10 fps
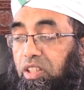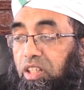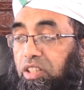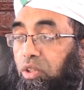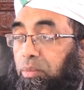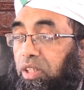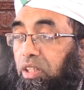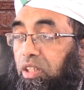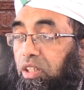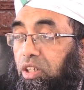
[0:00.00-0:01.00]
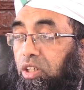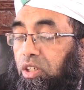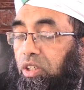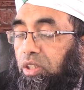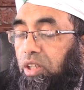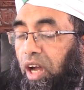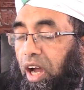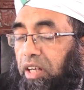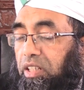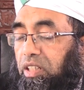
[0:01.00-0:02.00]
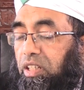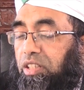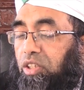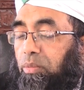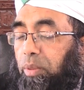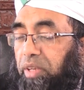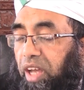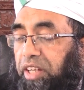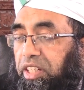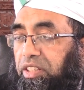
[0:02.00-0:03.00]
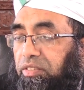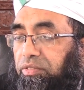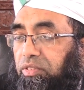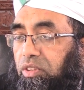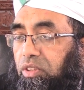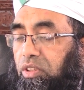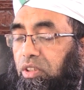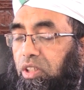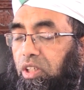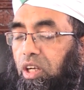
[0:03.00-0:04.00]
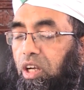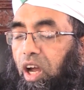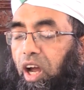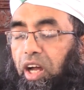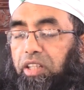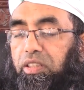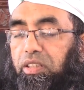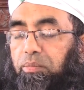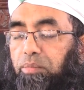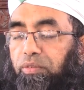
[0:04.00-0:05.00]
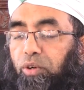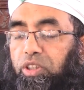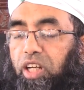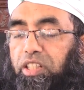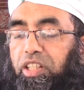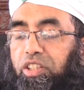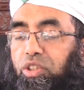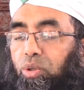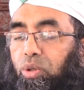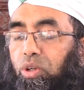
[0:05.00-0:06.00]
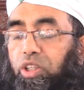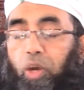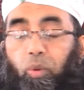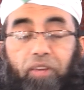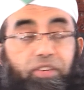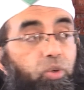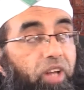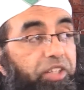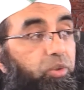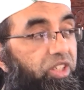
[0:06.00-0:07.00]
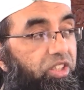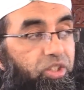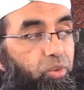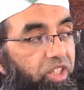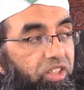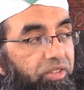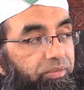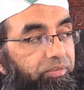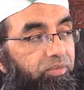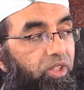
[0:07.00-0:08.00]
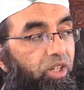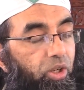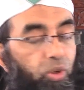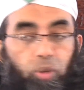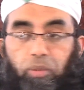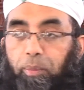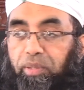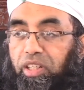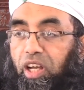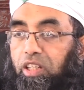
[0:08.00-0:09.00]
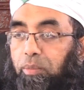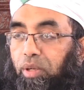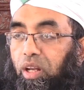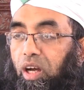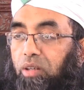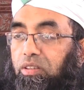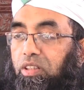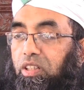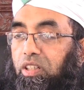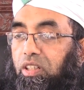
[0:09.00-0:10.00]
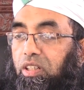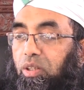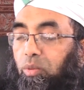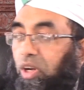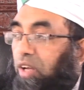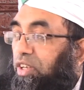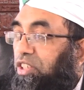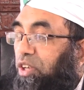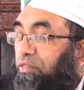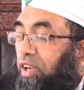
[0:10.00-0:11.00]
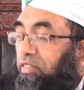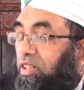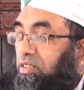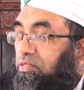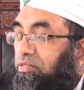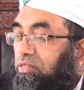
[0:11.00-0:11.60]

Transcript: He's going to be hanged, he's going to be beheaded. And before that, he's told, okay, whatever you like to eat, you eat. Kurma, biryani, pilau, whatever is your favorite.